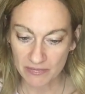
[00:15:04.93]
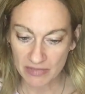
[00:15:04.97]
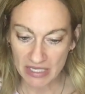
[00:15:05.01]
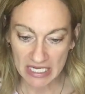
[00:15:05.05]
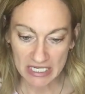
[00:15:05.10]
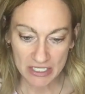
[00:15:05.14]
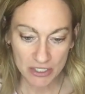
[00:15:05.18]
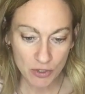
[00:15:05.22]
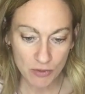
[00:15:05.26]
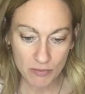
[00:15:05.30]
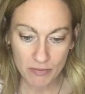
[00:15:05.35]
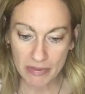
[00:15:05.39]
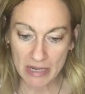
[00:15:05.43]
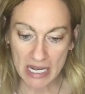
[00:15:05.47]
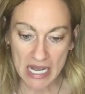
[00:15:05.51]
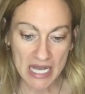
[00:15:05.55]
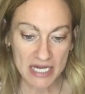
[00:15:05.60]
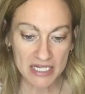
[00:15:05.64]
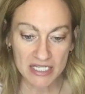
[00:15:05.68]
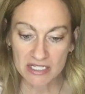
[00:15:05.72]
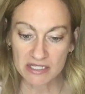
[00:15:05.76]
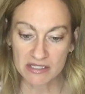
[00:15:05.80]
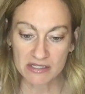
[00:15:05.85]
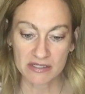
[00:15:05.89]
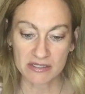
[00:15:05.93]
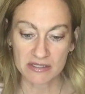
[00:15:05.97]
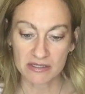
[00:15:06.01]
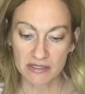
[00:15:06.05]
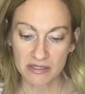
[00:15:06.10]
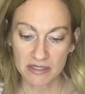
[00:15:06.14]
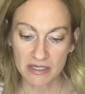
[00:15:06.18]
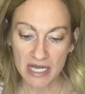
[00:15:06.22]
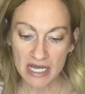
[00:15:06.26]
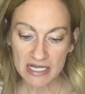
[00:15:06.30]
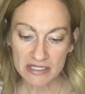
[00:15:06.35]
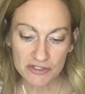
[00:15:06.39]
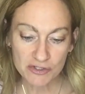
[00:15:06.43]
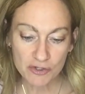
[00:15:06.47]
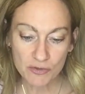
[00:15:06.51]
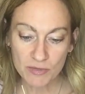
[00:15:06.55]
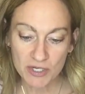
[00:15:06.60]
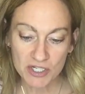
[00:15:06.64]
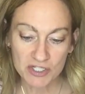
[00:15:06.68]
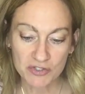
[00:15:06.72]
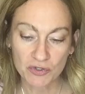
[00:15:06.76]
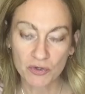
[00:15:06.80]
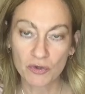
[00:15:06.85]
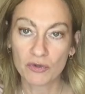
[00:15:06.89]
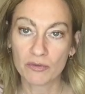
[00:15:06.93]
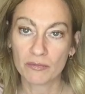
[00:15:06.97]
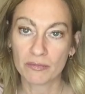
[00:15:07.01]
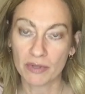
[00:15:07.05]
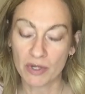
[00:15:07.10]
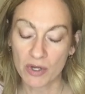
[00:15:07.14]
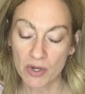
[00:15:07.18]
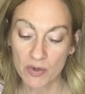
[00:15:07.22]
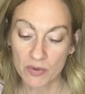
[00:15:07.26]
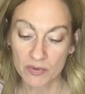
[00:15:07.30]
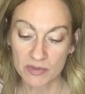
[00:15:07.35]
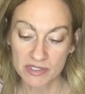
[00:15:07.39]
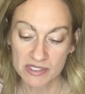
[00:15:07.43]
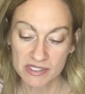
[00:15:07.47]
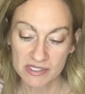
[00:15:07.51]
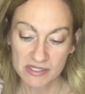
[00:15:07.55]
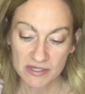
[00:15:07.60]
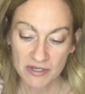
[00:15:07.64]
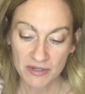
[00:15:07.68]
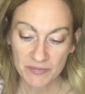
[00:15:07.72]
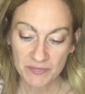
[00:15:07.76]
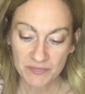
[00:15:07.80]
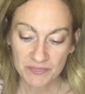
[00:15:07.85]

I know bodies, not so much old bones.